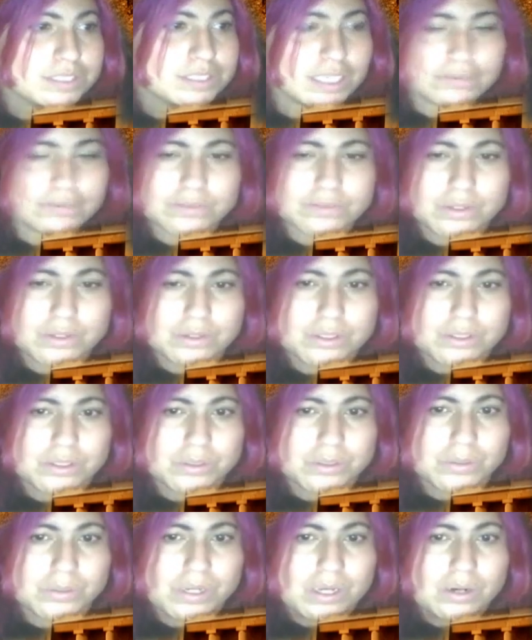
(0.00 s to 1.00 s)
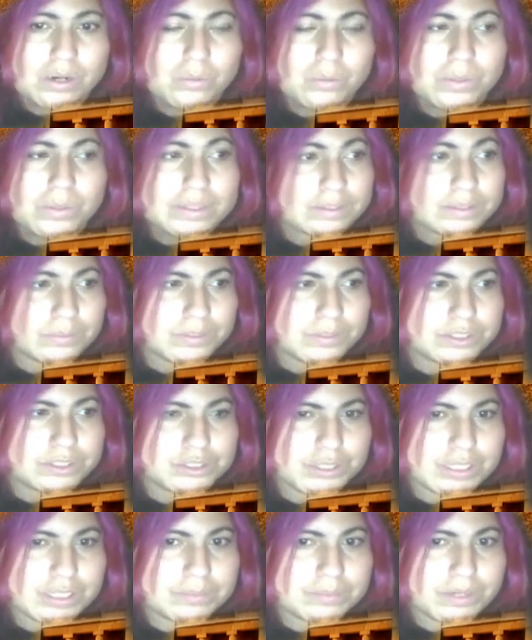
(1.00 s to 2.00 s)
They have no clue what the real
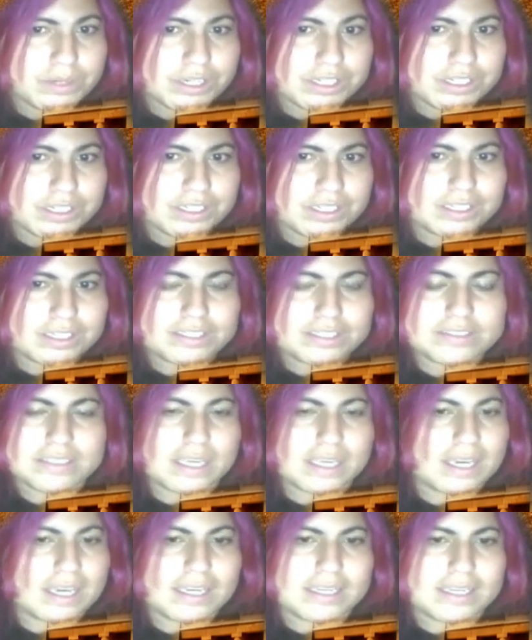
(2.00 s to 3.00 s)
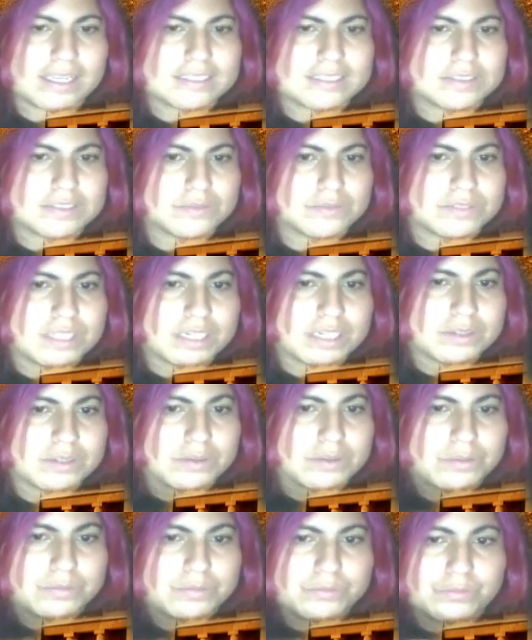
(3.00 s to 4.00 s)
trade market is, and it's done
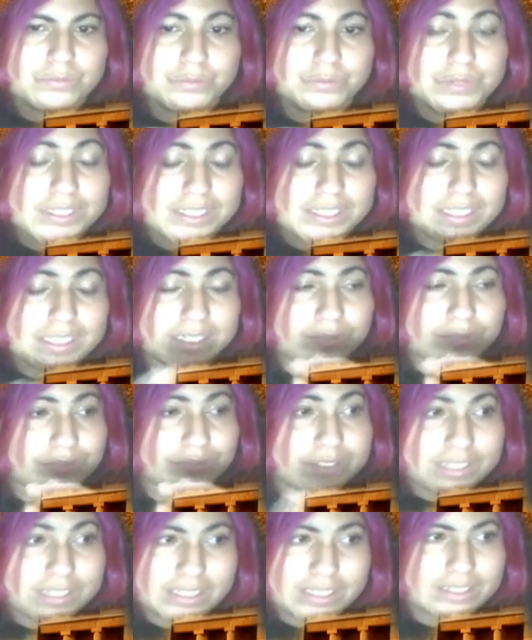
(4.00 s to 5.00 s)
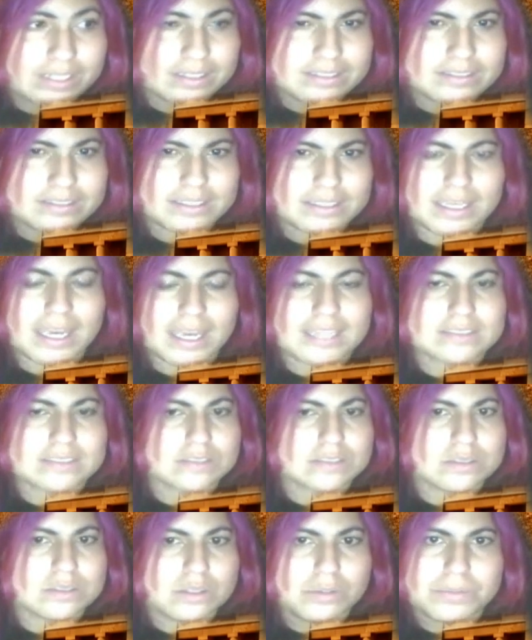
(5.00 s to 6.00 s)
really ridiculously. It has
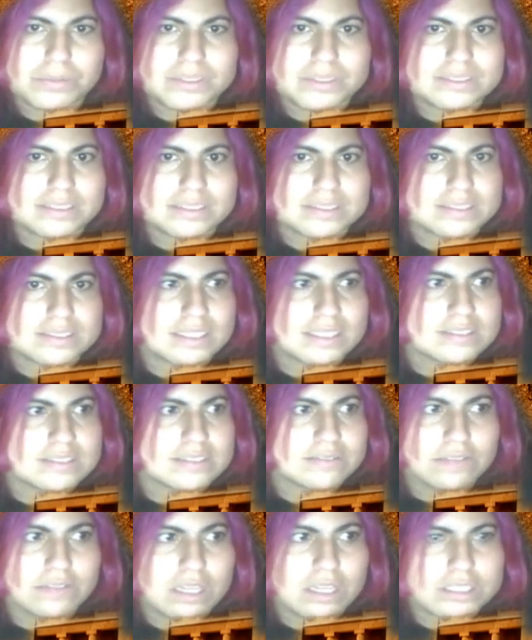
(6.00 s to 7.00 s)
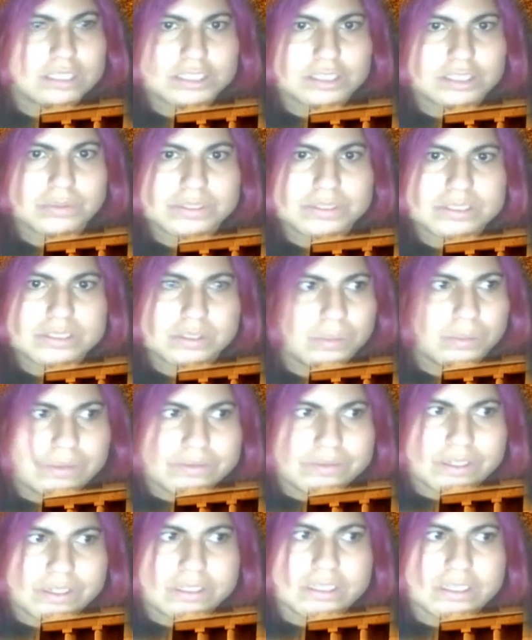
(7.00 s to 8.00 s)
no business sense and logic
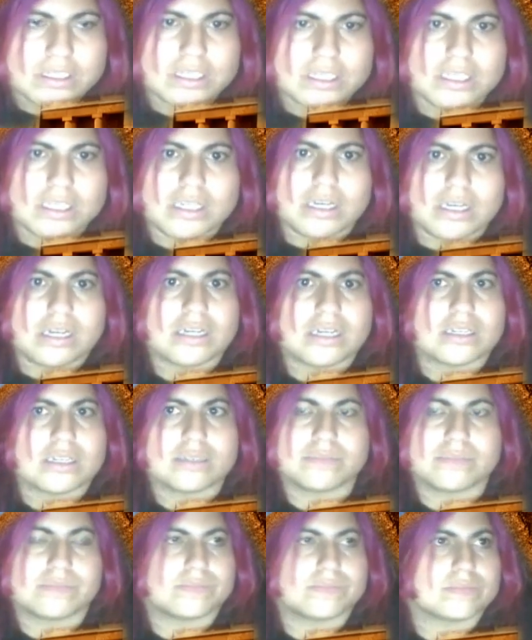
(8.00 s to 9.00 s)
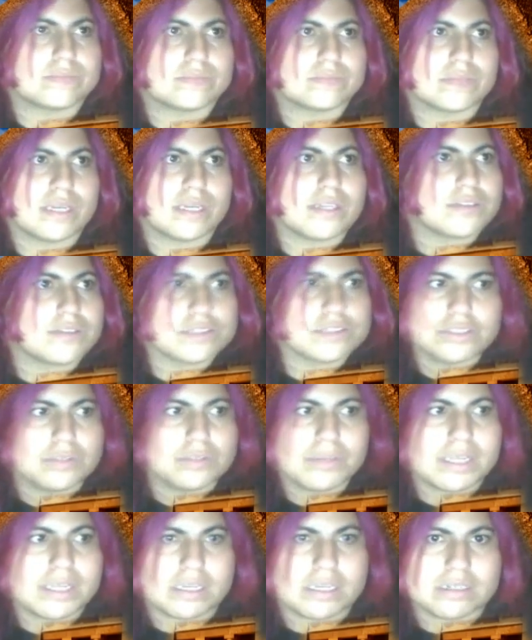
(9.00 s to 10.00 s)
whatsoever. Um, and there's no
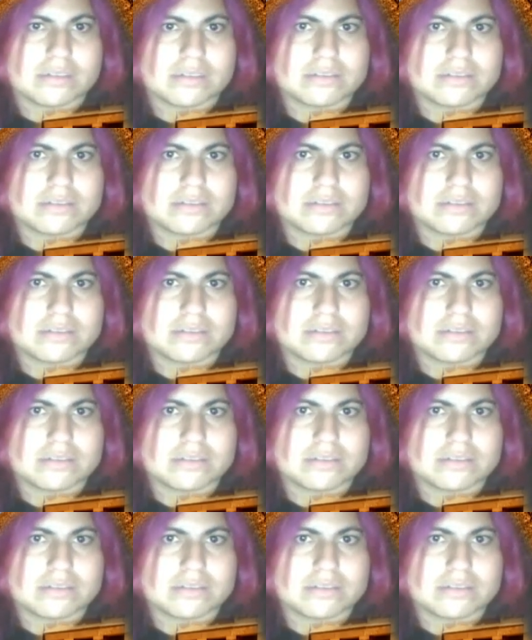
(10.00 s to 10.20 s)
money.